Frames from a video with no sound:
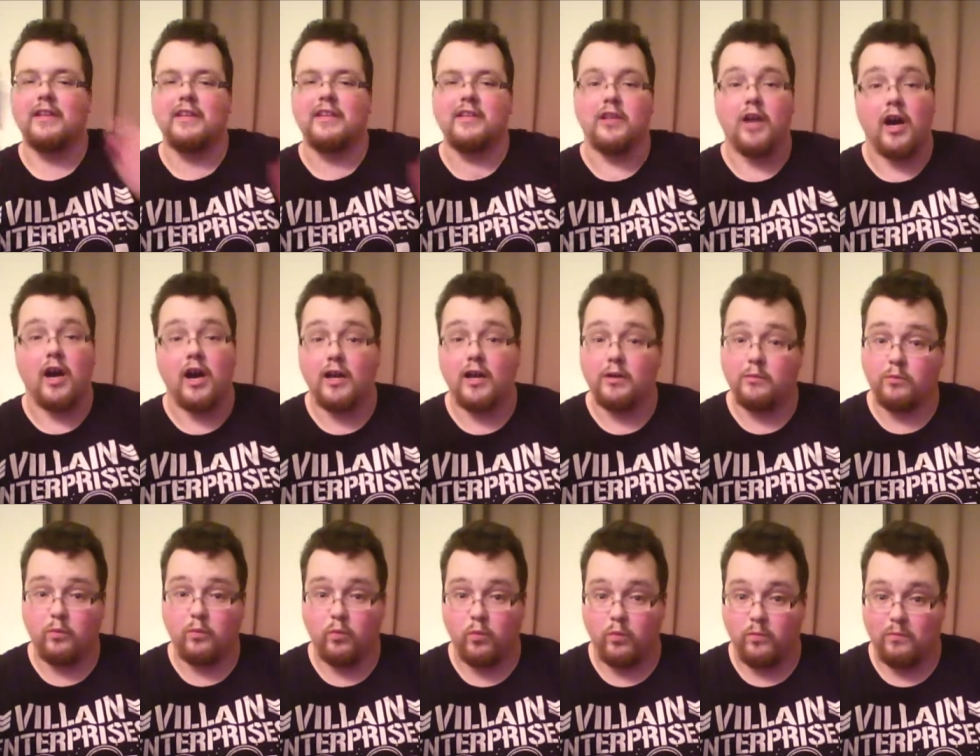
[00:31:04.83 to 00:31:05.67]
not
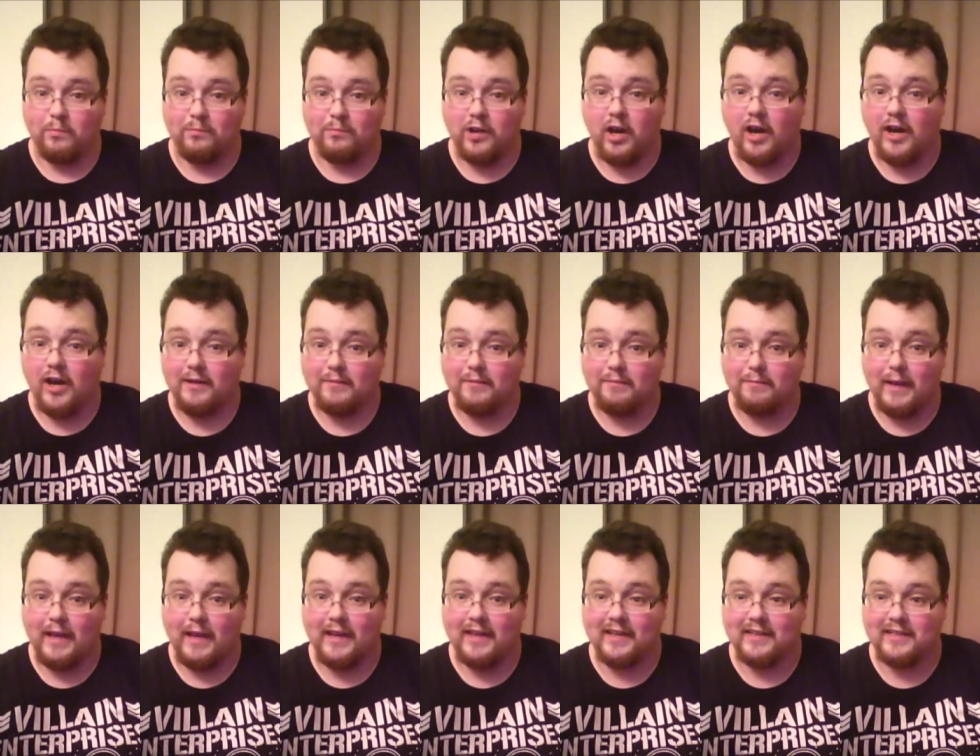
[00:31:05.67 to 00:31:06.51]
not
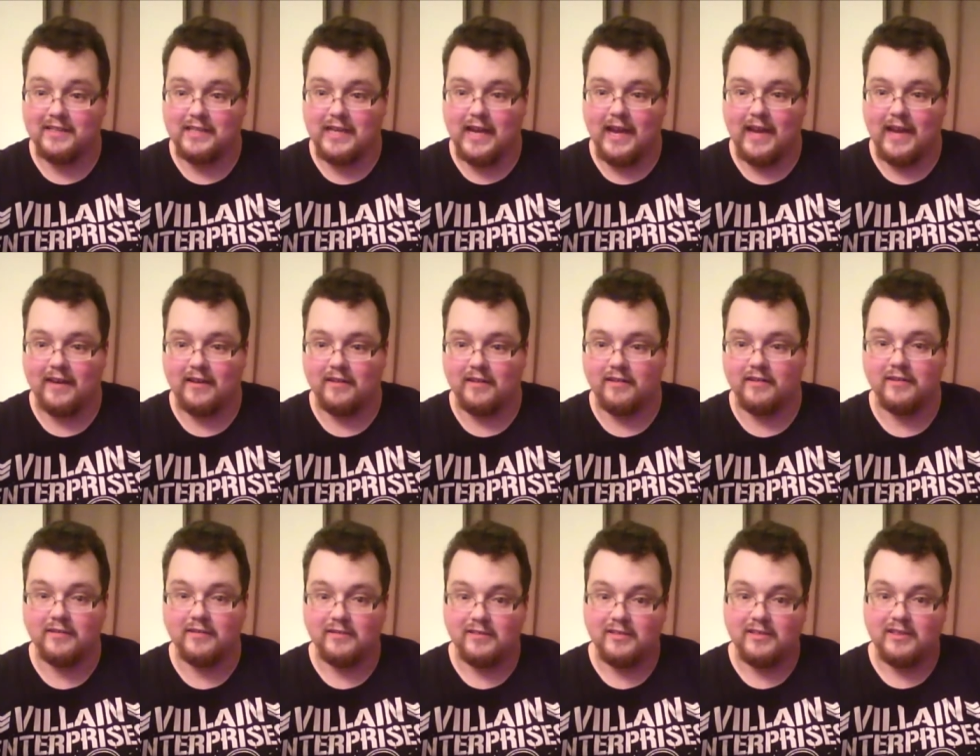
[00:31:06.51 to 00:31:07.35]
make it to Canada
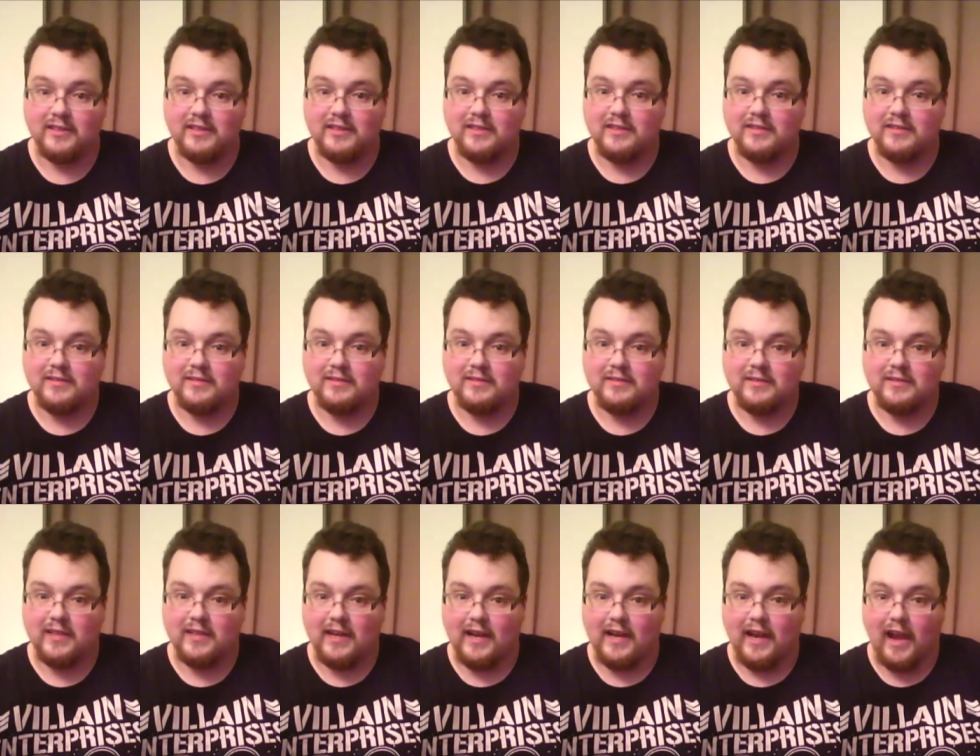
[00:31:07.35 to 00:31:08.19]

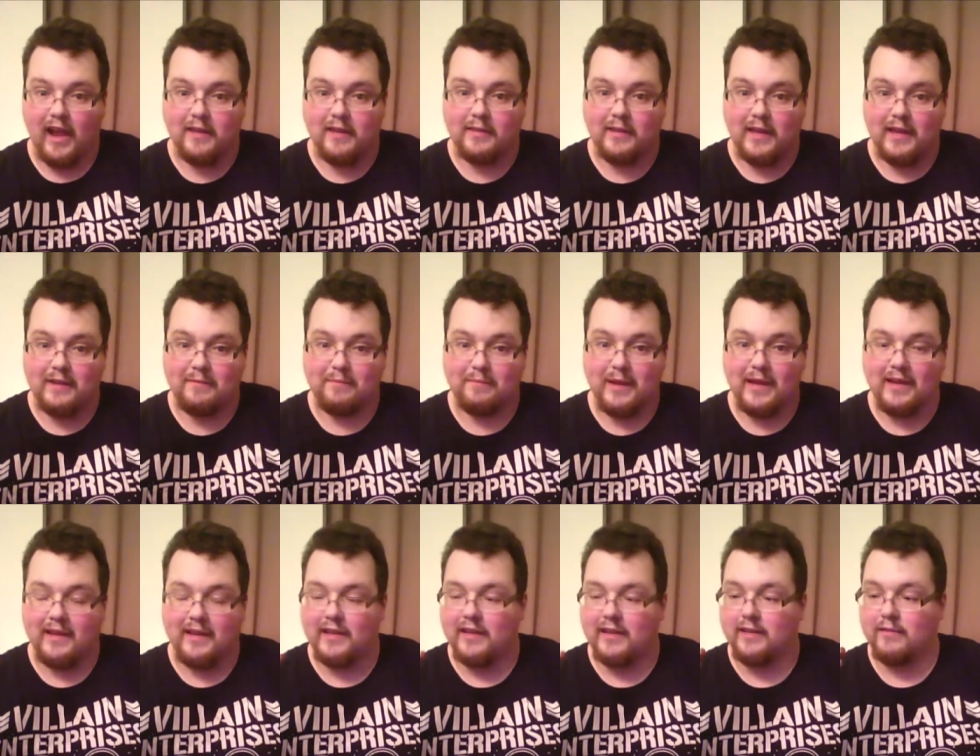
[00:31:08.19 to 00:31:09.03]
and then
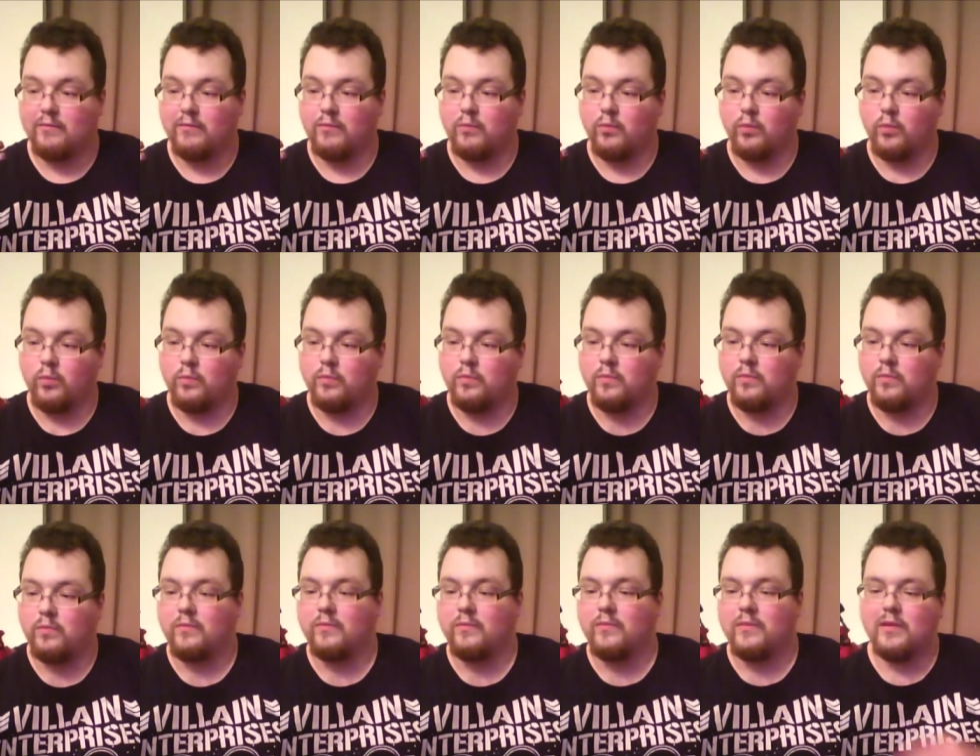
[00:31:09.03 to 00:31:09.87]
make it
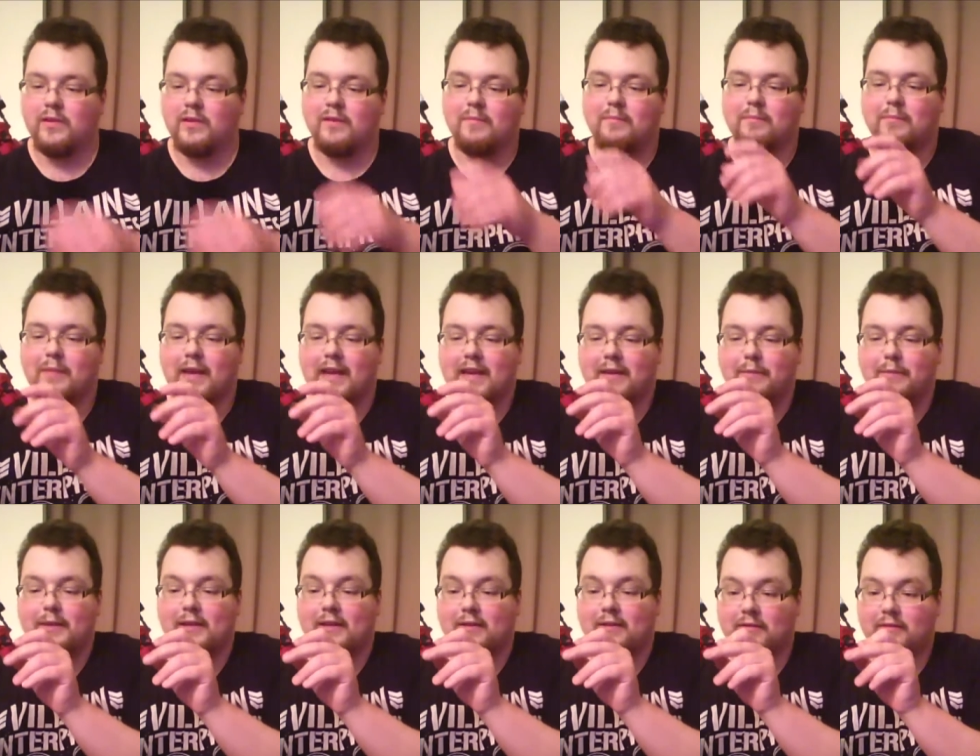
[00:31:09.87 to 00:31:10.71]

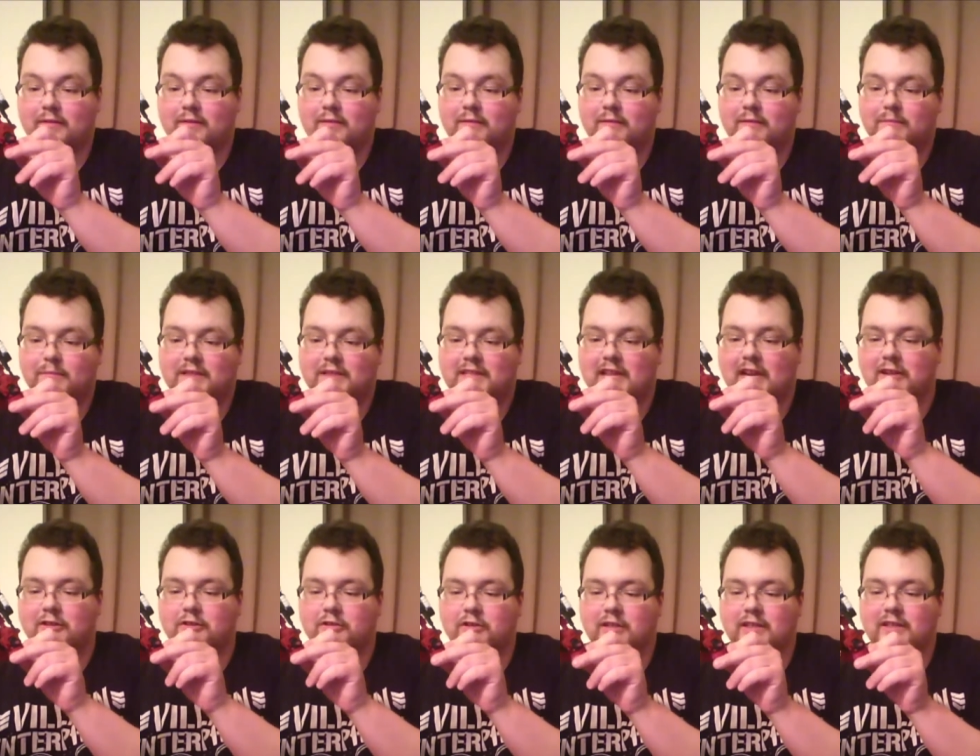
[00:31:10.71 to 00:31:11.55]
maybe
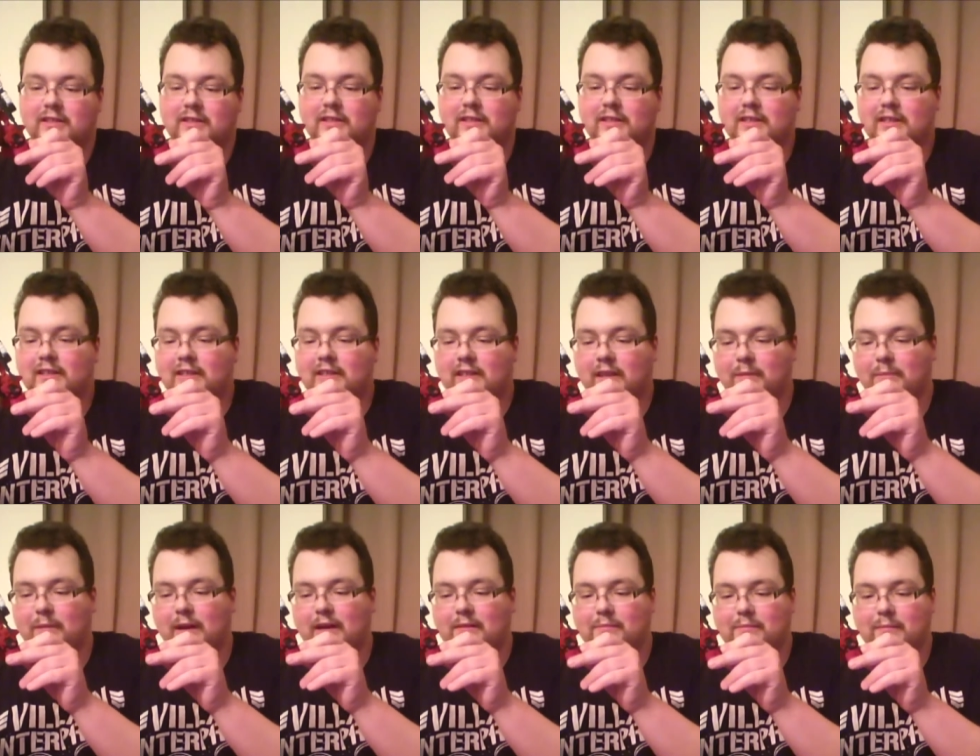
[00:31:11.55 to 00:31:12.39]
potentially they
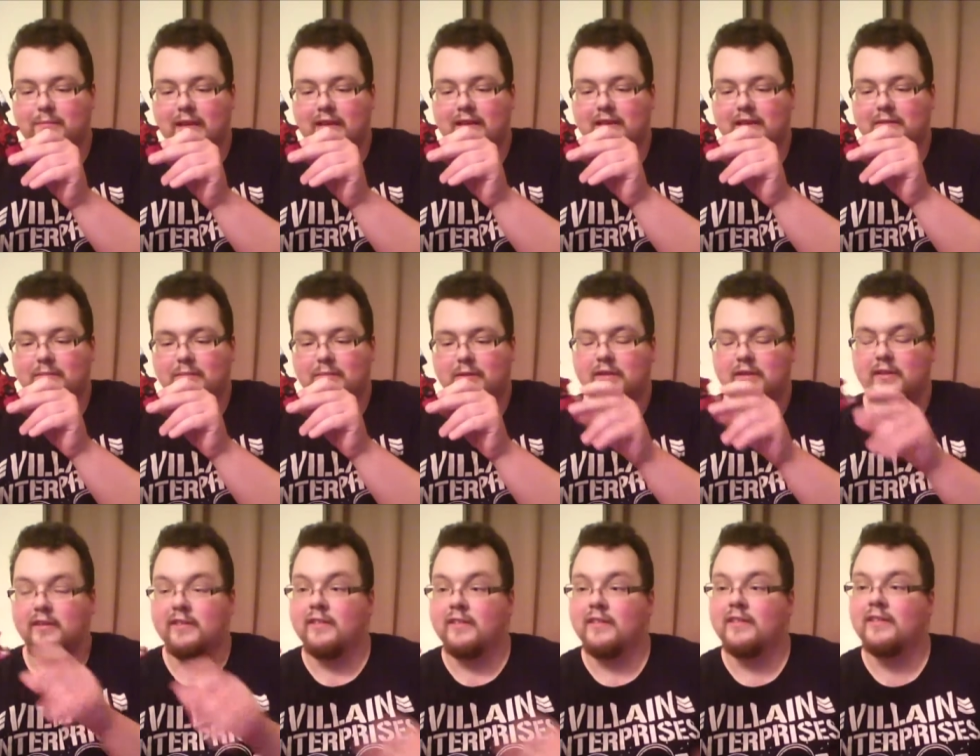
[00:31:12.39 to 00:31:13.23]
might make it
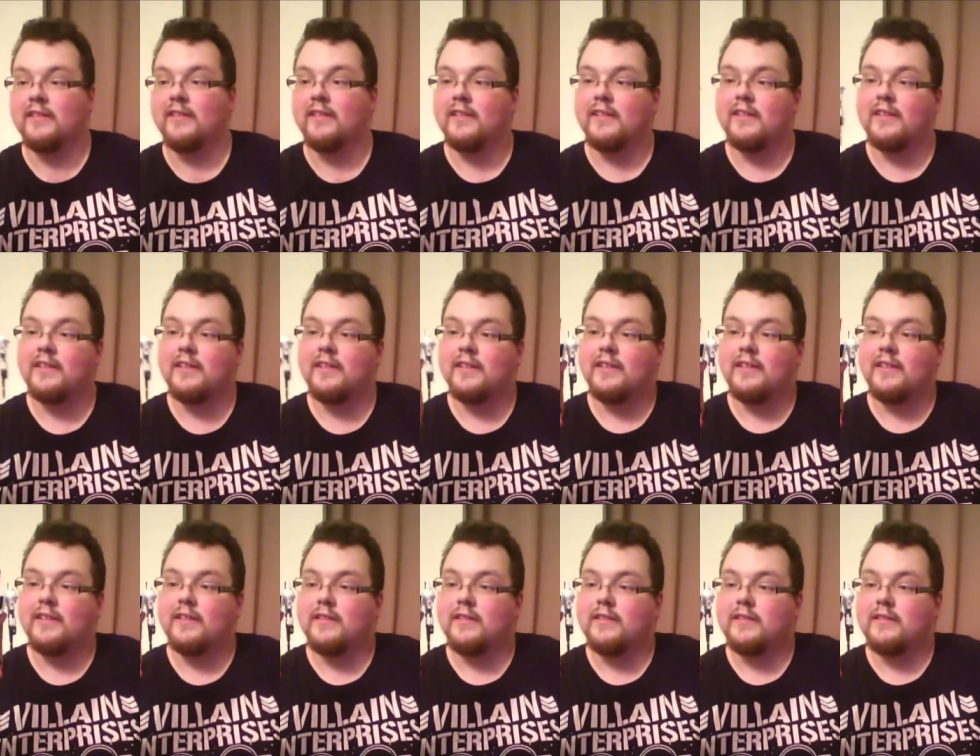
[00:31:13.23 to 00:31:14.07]

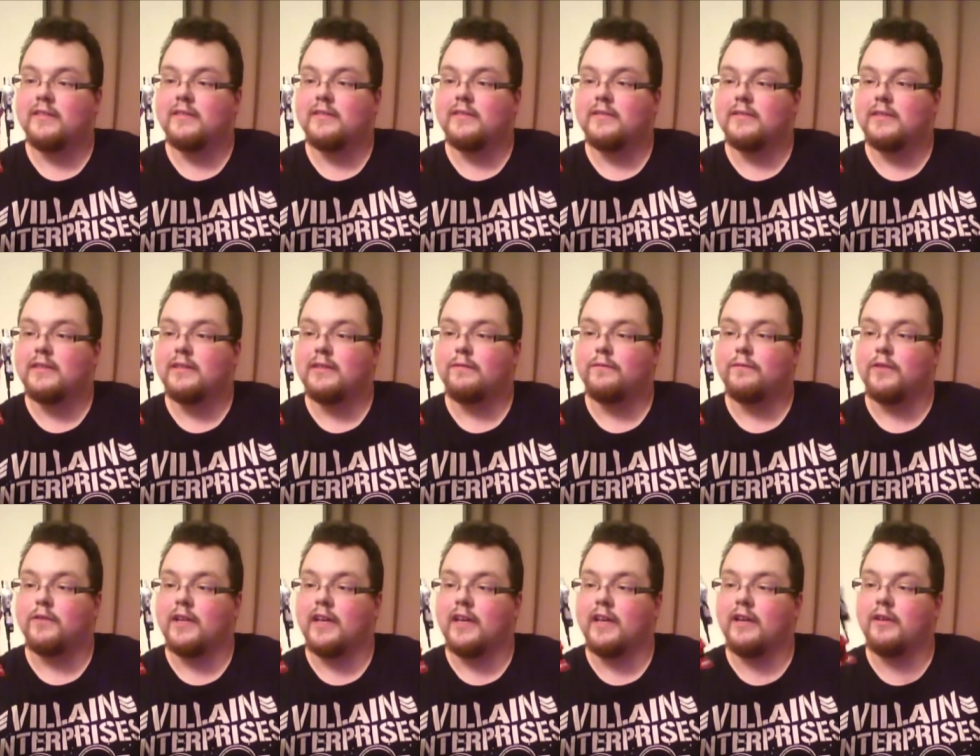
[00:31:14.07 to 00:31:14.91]
but
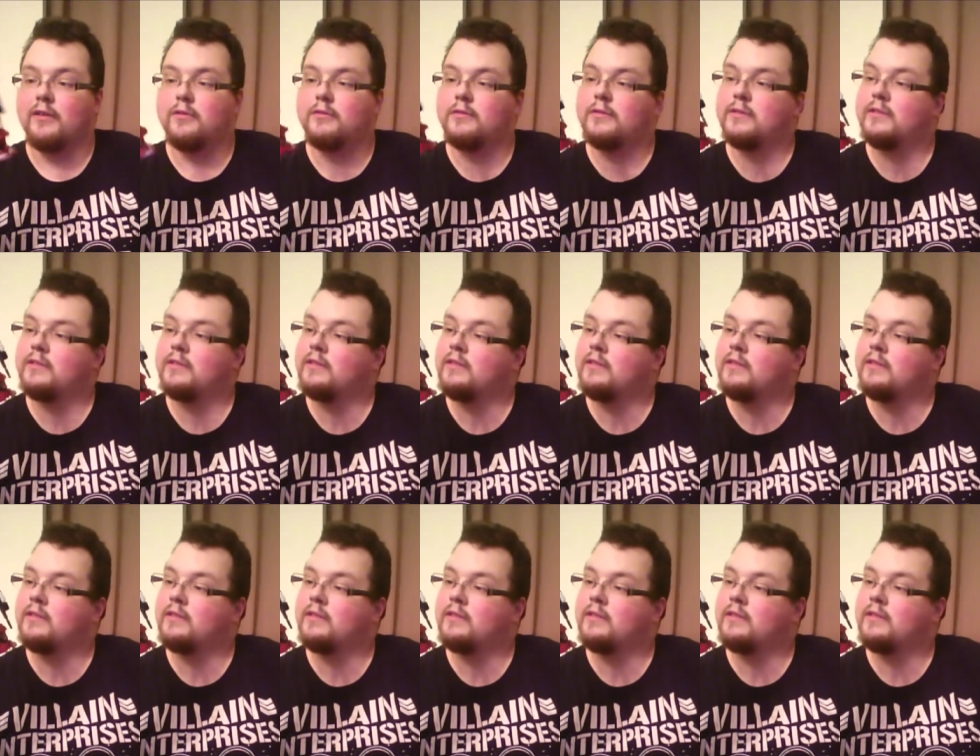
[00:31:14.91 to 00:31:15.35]
for now